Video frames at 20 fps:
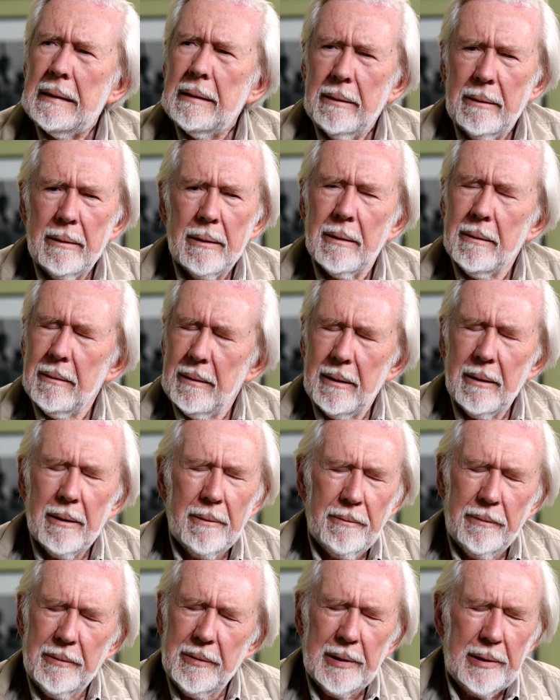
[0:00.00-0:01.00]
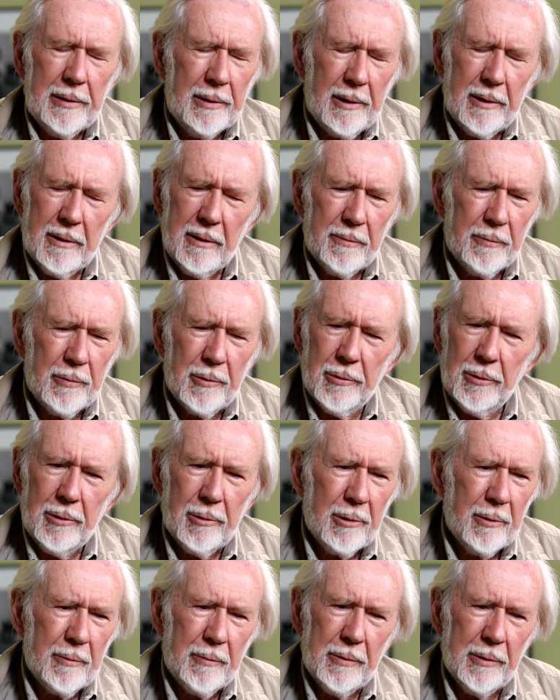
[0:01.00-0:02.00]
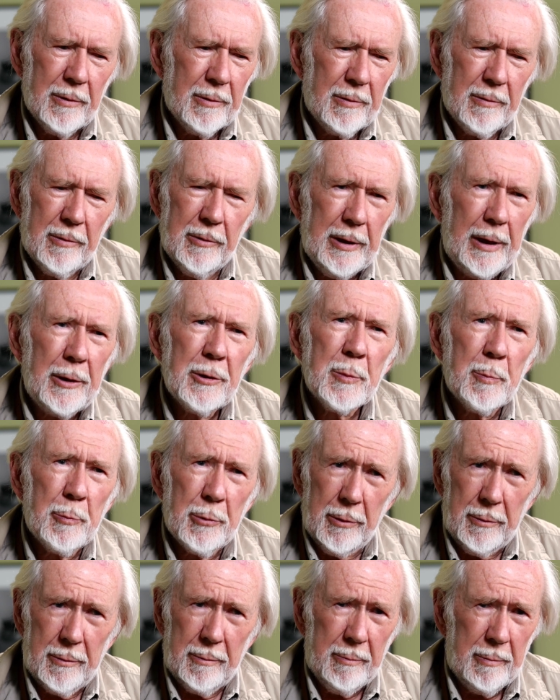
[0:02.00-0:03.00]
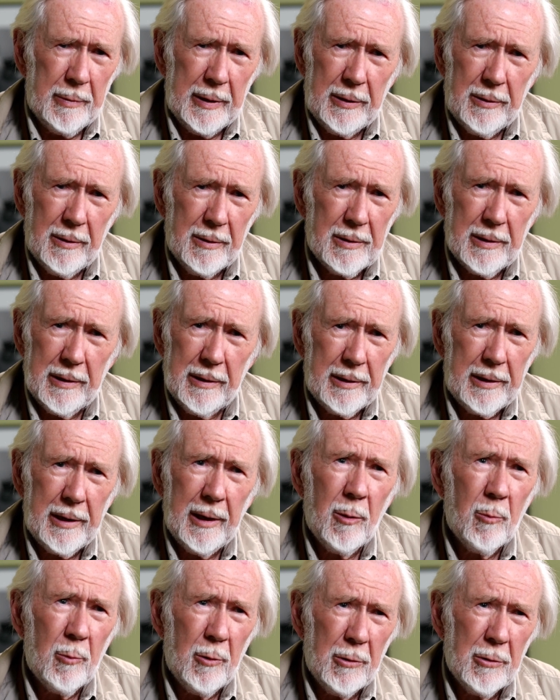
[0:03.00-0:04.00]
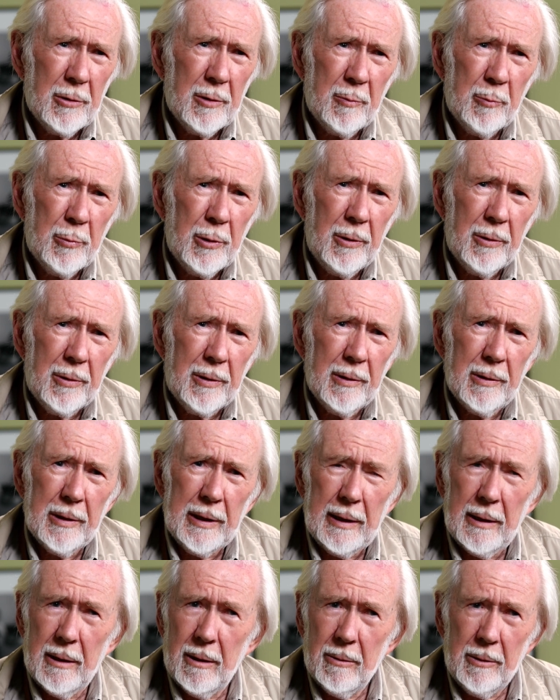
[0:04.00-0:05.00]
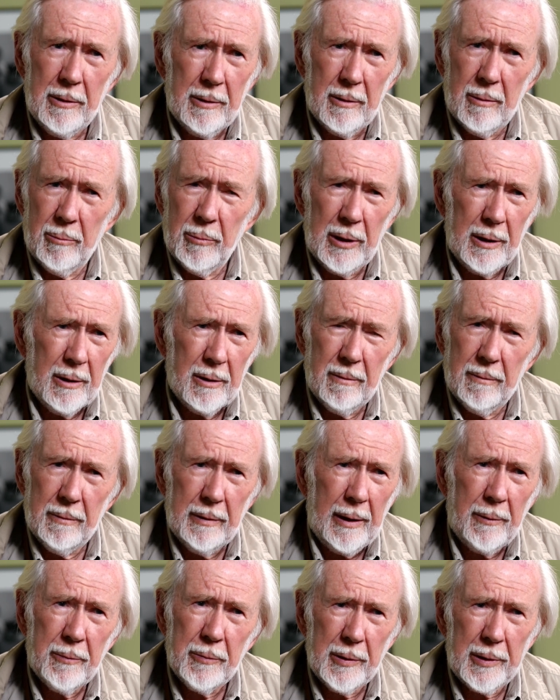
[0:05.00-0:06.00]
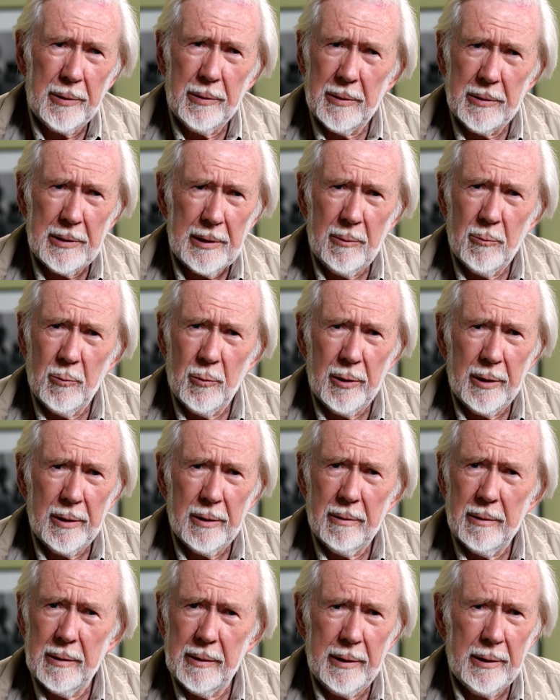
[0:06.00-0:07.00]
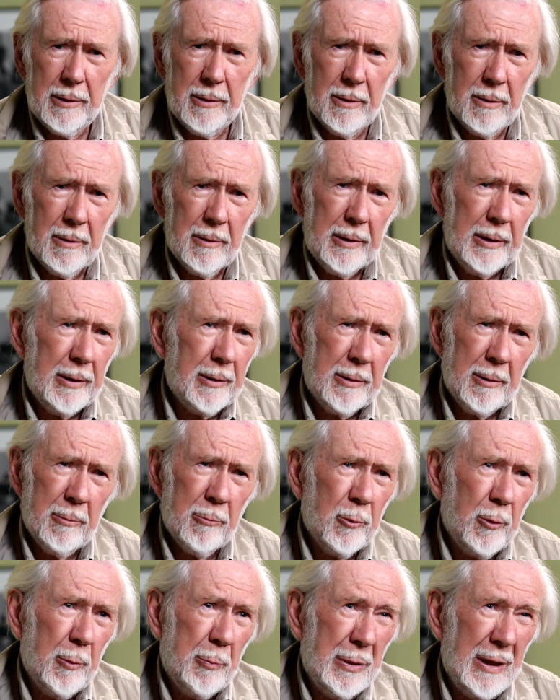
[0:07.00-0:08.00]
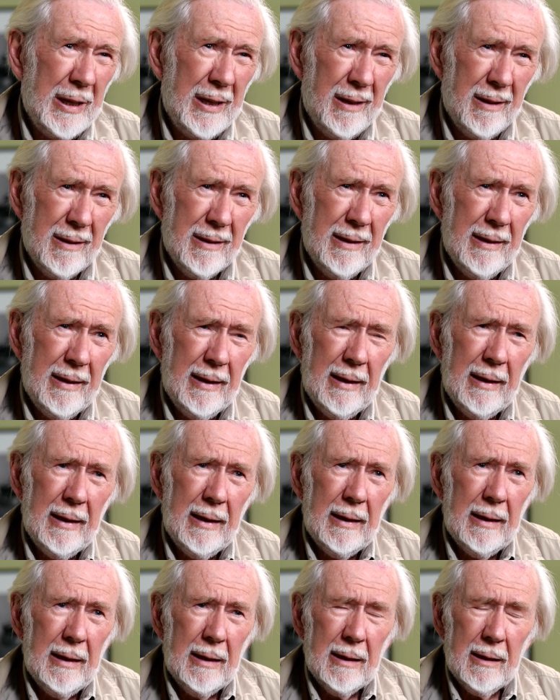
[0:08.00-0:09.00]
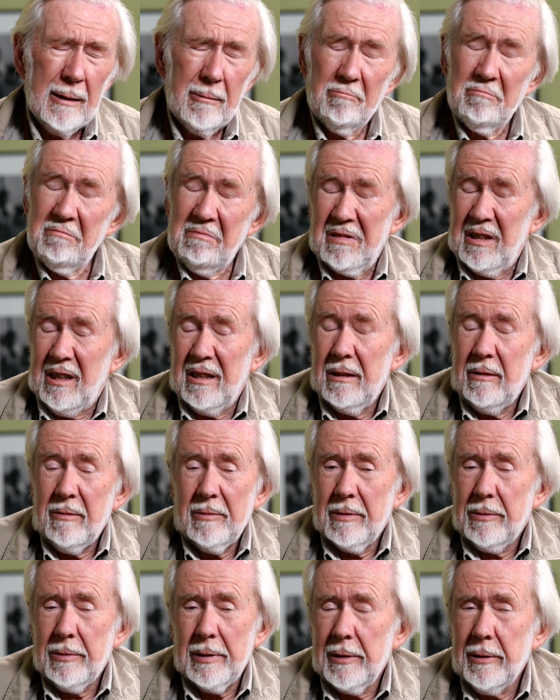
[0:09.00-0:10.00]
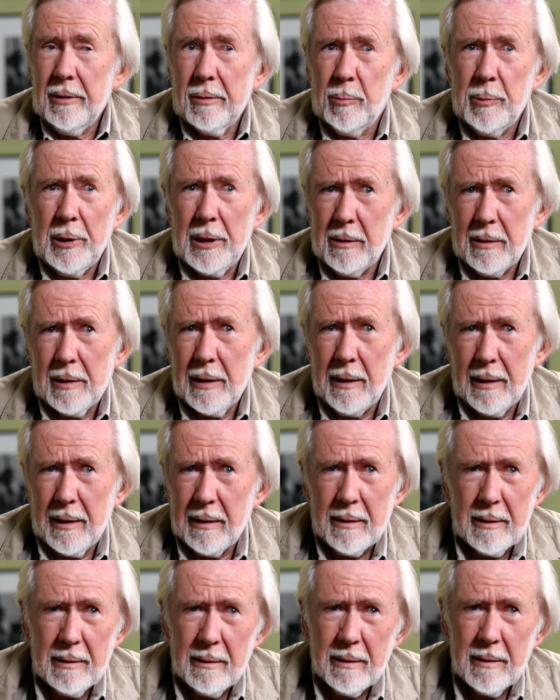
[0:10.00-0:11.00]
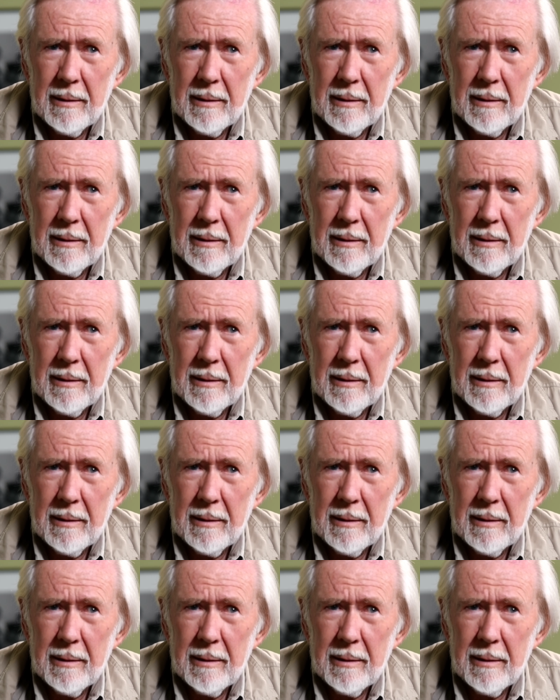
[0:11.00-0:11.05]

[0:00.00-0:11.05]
Yeah, I've seen other photographers desperate because their cameras are broken down in the middle of Africa somewhere and they can't get them repaired. I never think about that.